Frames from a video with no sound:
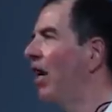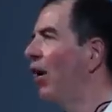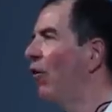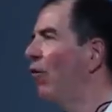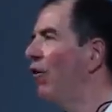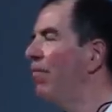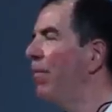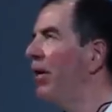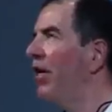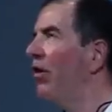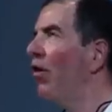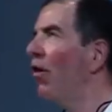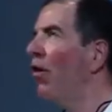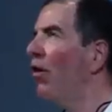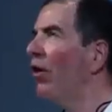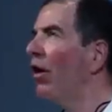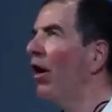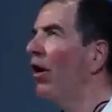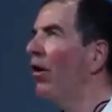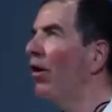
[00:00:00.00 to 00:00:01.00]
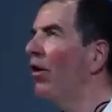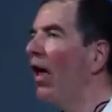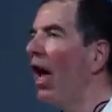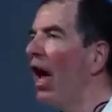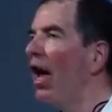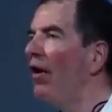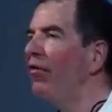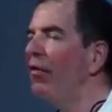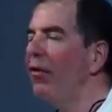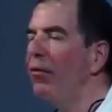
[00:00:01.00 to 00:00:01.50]
now, we've been told our whole
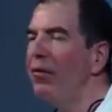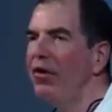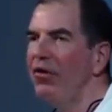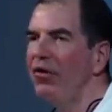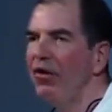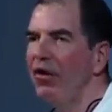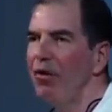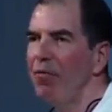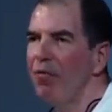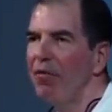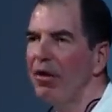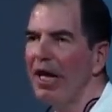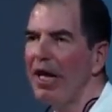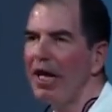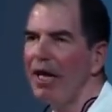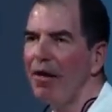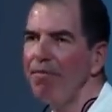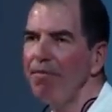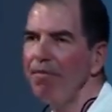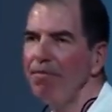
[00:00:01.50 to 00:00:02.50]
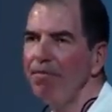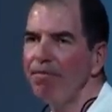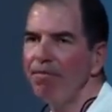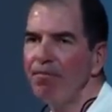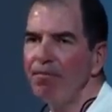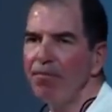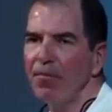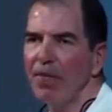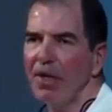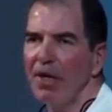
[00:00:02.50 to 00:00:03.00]
lives that we shouldn't blame.
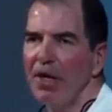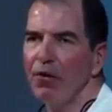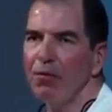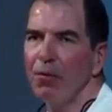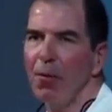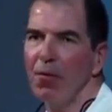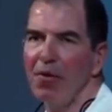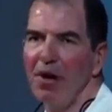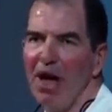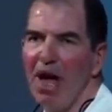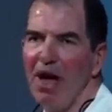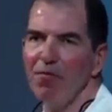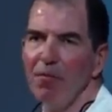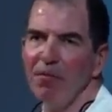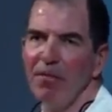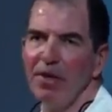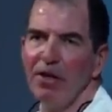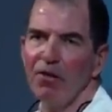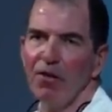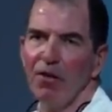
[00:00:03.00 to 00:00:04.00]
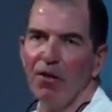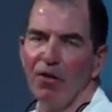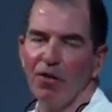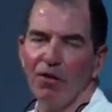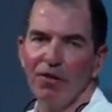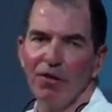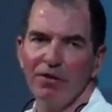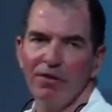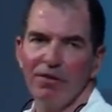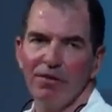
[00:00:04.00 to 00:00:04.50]
Here's what we haven't been
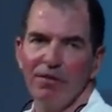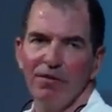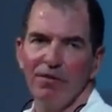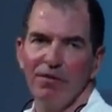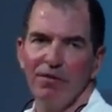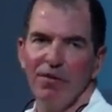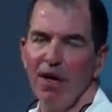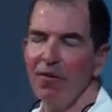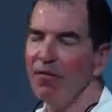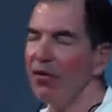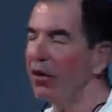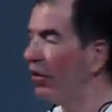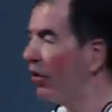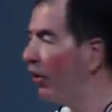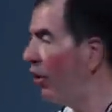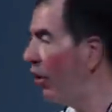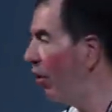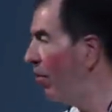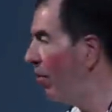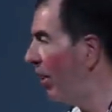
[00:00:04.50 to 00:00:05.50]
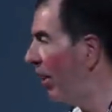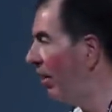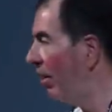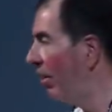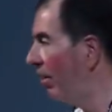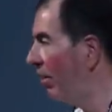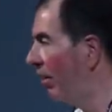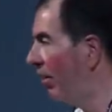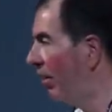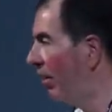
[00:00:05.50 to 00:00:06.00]
told if you're
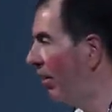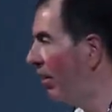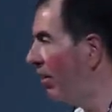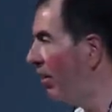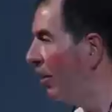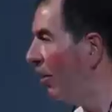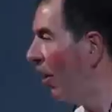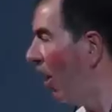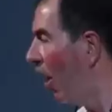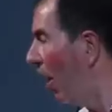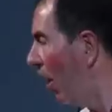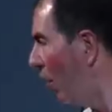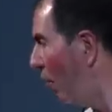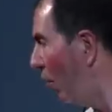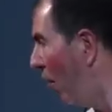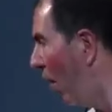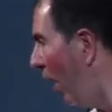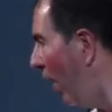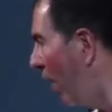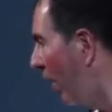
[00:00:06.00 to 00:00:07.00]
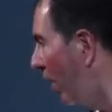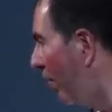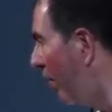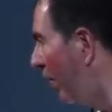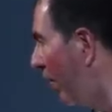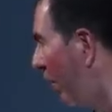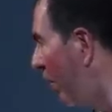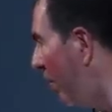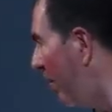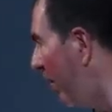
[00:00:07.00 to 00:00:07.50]
human, you're hardwired
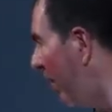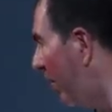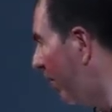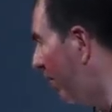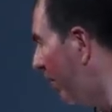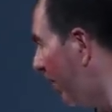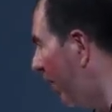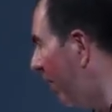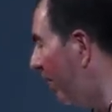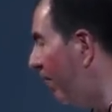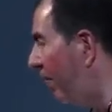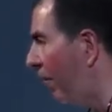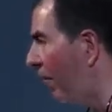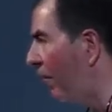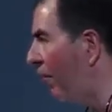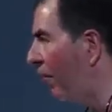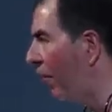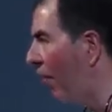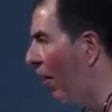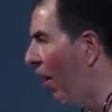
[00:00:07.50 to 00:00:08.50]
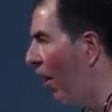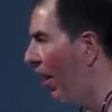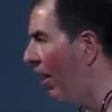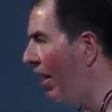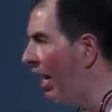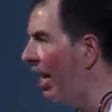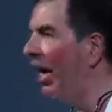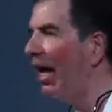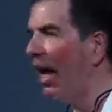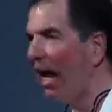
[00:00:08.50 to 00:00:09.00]
for it to be your very first
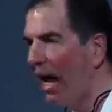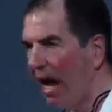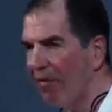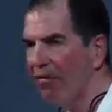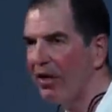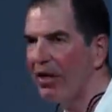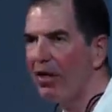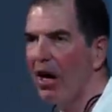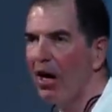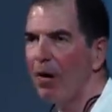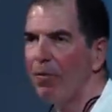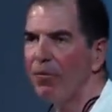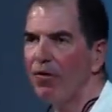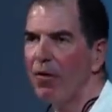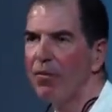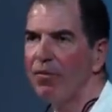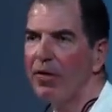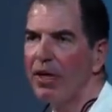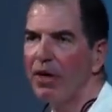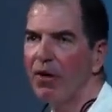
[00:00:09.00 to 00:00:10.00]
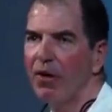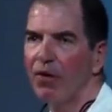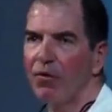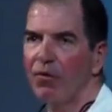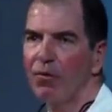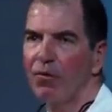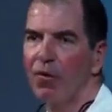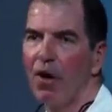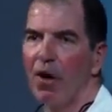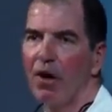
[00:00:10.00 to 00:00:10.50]
thought every time something
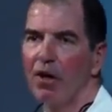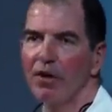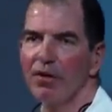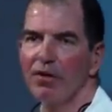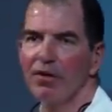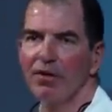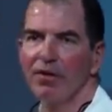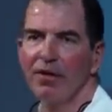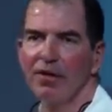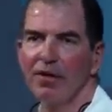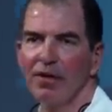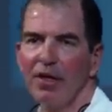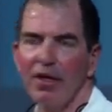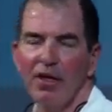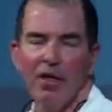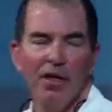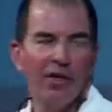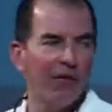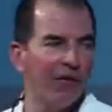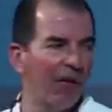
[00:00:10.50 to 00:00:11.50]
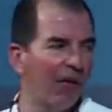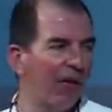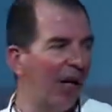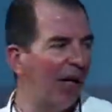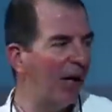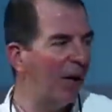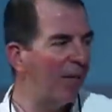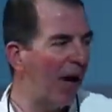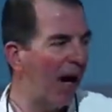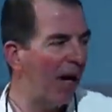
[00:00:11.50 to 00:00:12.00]
goes wrong. So
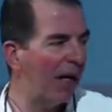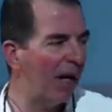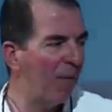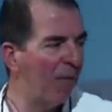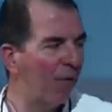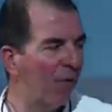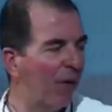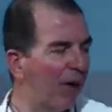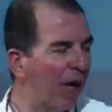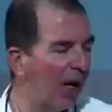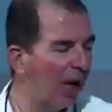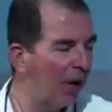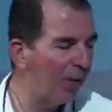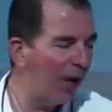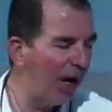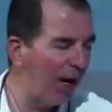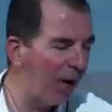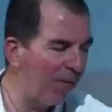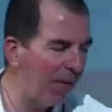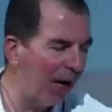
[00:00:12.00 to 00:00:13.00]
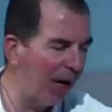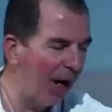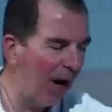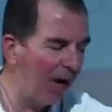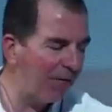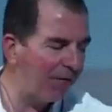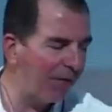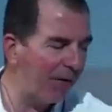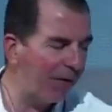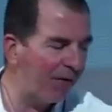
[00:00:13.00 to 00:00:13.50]
think about it. I'm working away in my
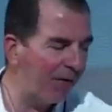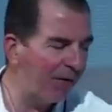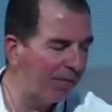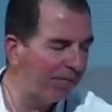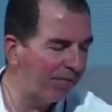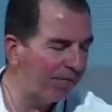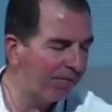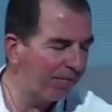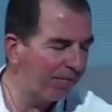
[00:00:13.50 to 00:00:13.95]
office